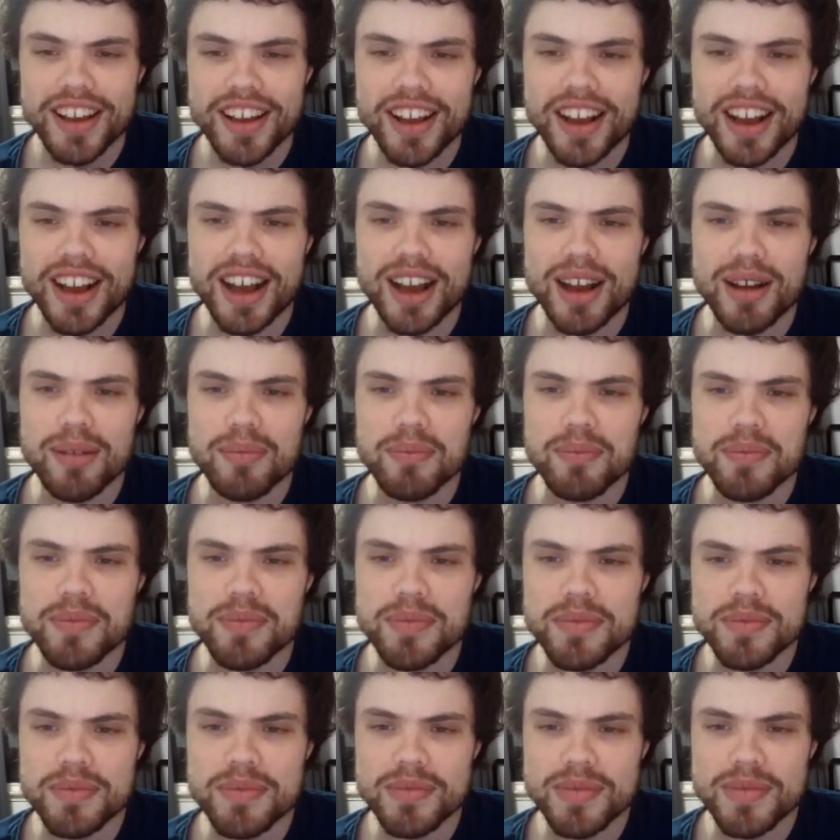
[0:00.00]

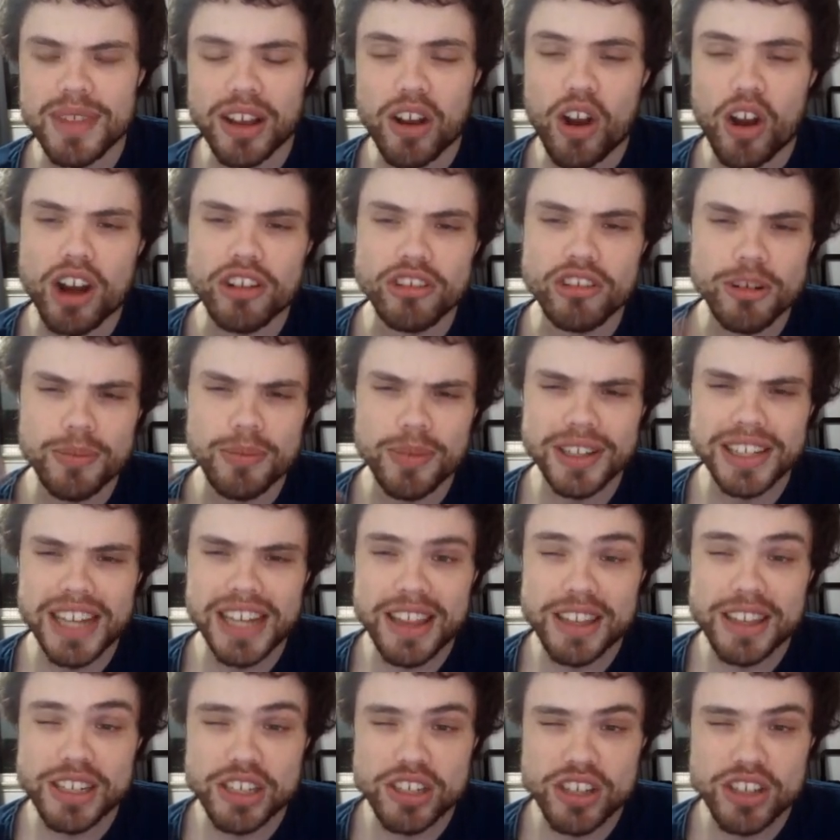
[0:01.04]
Like Honorable
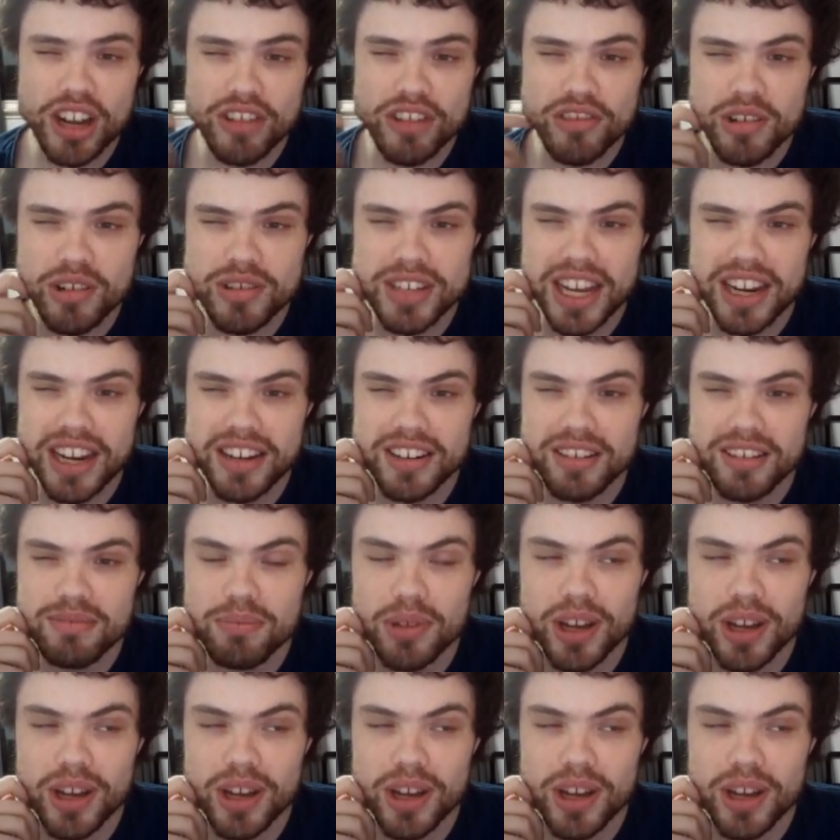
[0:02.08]
Death just got rotated,